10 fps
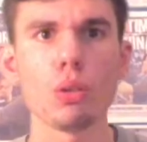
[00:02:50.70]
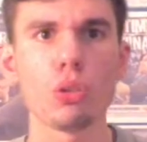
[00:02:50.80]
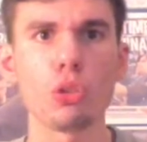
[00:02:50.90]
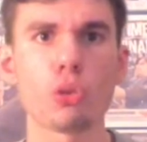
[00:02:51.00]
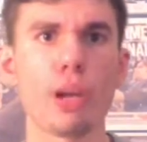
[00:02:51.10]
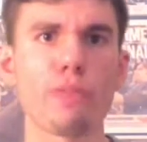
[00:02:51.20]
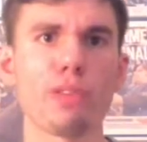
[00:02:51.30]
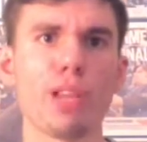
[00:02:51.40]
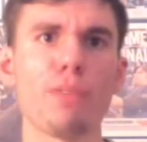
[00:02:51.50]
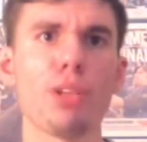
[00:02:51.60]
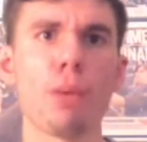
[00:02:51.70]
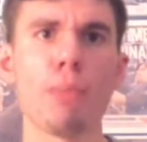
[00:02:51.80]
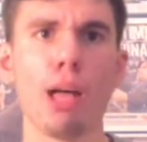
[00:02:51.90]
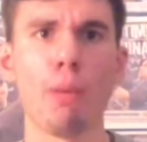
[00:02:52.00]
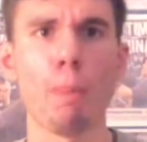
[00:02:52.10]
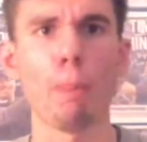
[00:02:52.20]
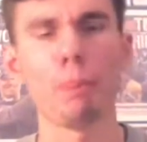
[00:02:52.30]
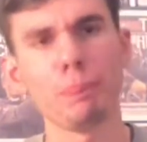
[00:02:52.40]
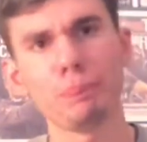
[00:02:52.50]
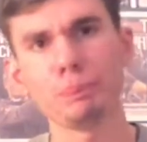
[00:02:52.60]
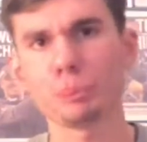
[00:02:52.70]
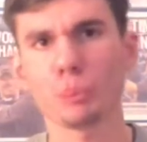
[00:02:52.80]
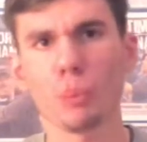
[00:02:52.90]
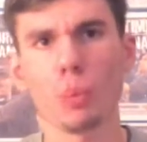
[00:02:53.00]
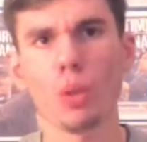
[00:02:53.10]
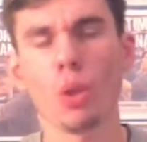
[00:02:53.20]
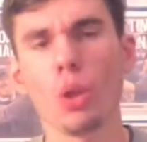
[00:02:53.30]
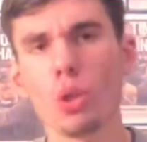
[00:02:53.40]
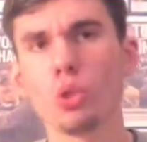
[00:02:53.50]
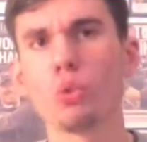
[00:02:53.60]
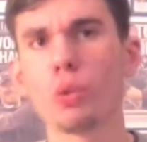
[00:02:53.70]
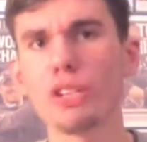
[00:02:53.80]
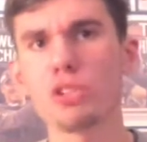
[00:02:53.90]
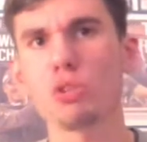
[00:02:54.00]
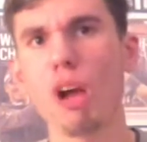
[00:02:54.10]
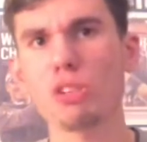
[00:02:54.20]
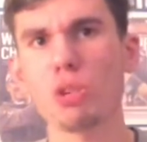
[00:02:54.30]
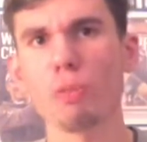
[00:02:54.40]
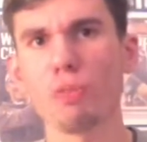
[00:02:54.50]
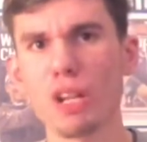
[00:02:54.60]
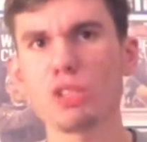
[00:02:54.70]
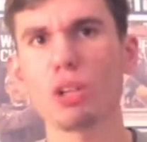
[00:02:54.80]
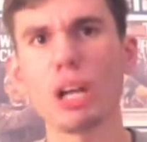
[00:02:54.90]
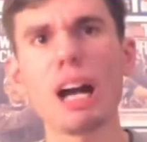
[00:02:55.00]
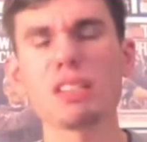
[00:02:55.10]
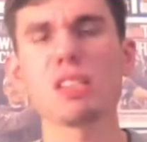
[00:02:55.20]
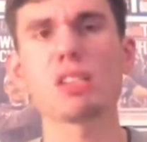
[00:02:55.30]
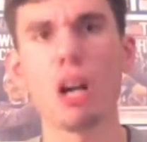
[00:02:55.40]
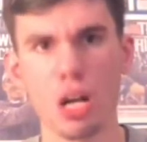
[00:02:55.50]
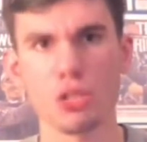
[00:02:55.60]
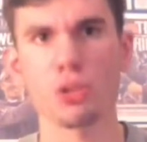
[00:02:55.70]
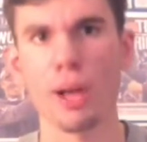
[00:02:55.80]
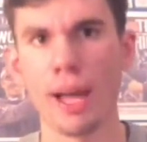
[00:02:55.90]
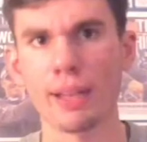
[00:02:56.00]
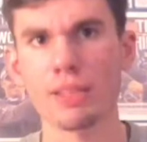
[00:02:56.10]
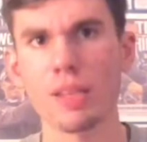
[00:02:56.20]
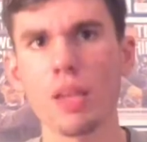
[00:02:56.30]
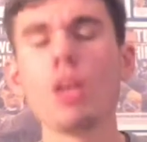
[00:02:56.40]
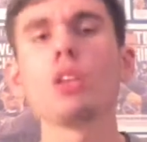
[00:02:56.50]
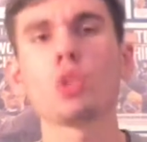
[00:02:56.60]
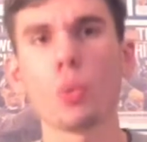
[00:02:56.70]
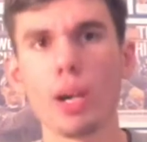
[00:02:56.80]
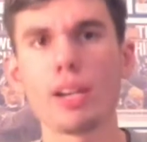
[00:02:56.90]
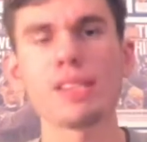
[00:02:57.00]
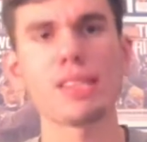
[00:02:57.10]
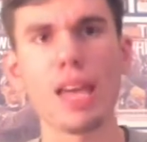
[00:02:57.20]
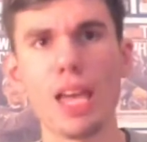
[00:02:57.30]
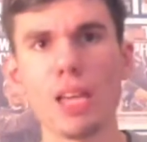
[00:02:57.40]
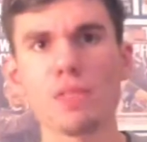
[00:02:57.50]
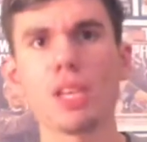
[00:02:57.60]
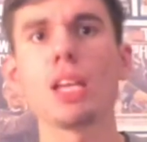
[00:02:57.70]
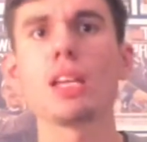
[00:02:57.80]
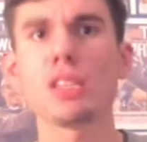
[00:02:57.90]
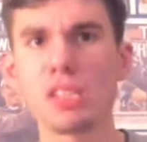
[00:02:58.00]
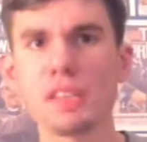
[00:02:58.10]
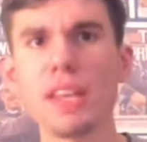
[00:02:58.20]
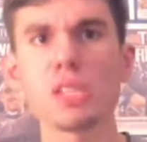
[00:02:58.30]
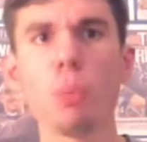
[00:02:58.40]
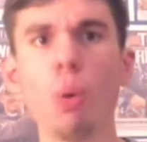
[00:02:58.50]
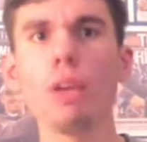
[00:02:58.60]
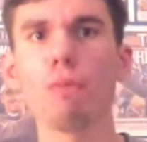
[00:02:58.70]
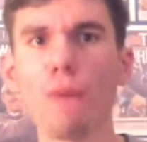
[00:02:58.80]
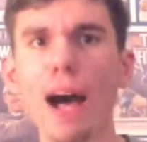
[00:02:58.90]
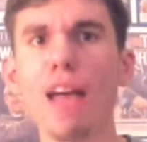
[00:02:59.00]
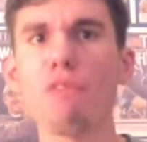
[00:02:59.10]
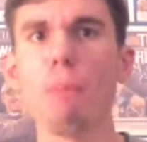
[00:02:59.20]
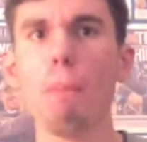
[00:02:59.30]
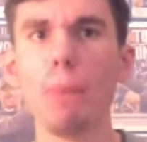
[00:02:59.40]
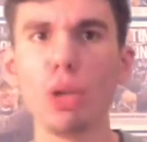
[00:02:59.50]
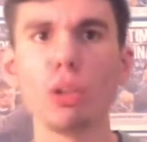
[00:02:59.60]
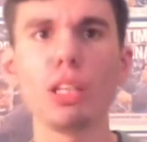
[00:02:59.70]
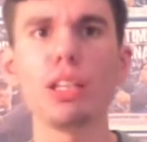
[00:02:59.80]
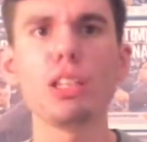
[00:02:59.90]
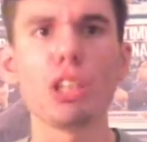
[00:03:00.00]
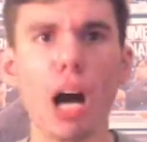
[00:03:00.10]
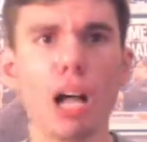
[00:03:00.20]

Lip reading: to trade for Le'Veon Bell. You restructure Fletcher Cox's contract to where it saves $6.5 million